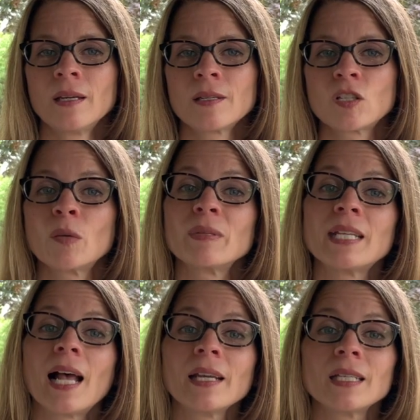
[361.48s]
So the
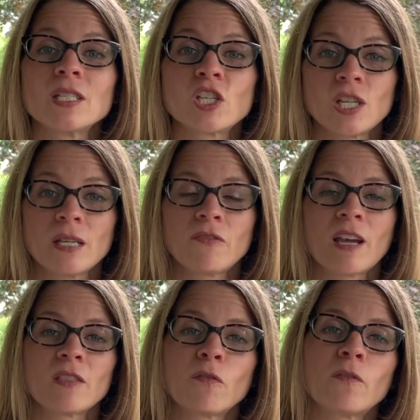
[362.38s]
battalion chief
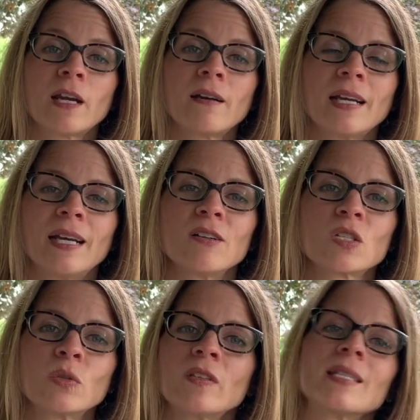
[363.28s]
at the
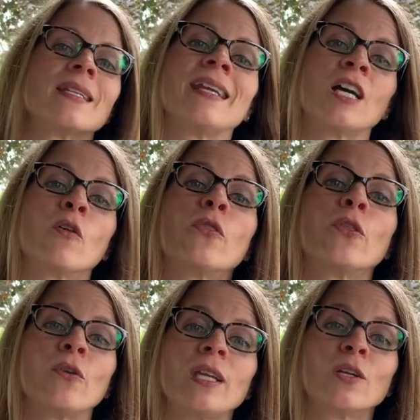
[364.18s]
firehouse where this now
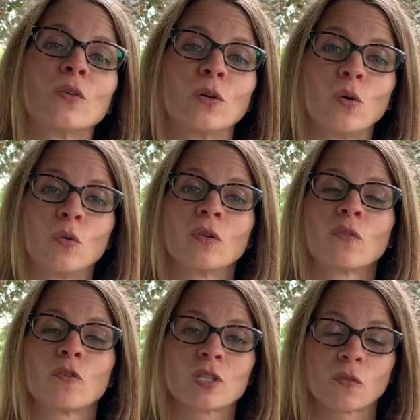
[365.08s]
30-year-old
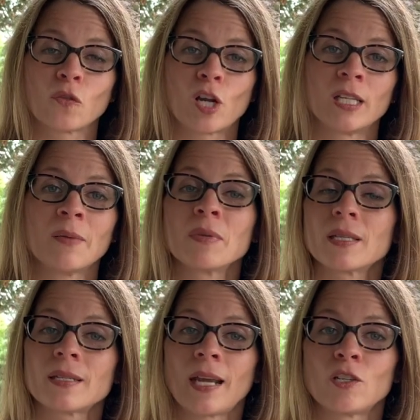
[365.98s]
Christopher
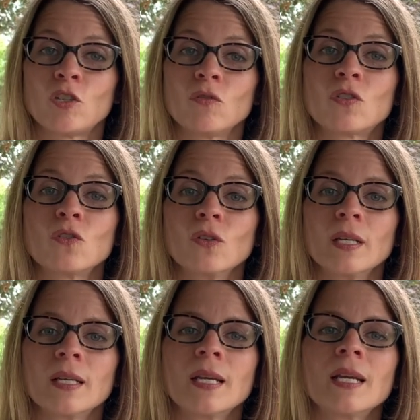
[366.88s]
Columbus statue
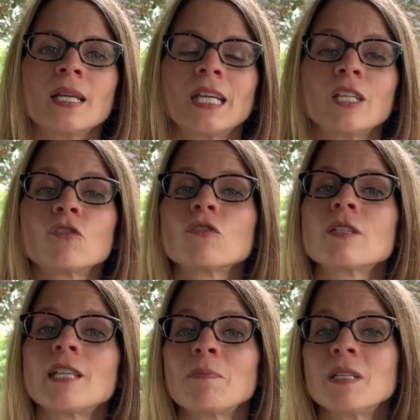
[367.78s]
stood
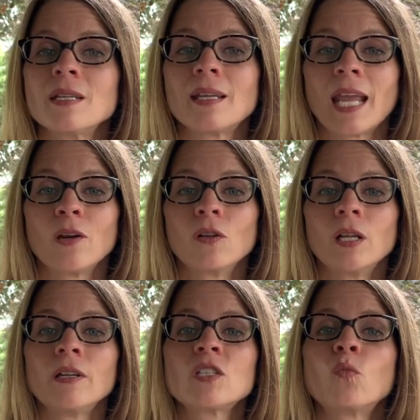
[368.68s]
intercepted Cadle
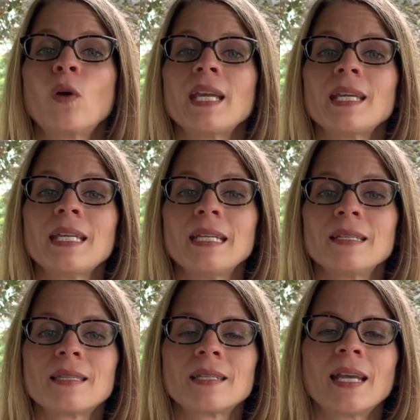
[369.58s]
on his way
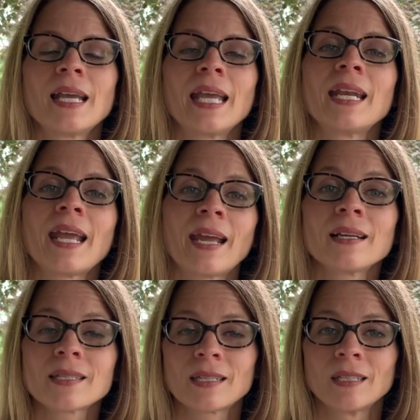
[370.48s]
east and
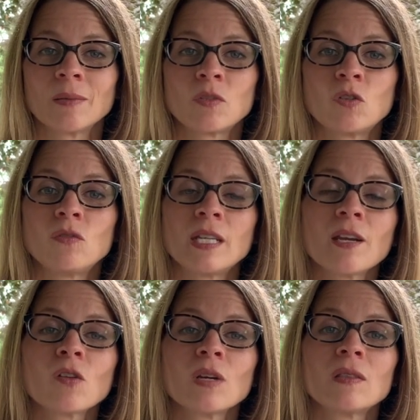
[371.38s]
asked him to
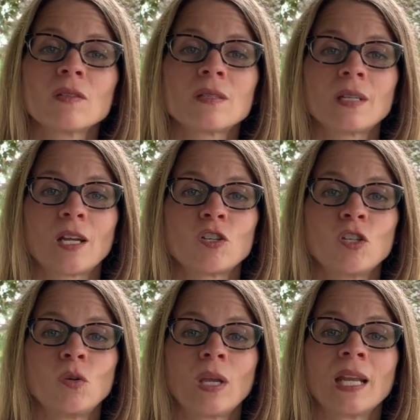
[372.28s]
decorate the
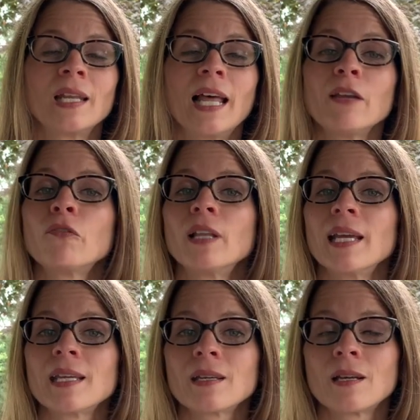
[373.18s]
statue in
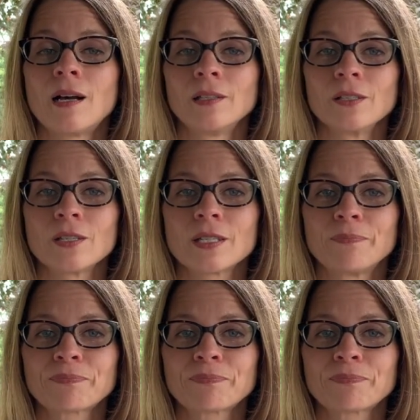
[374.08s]
lifelike colors.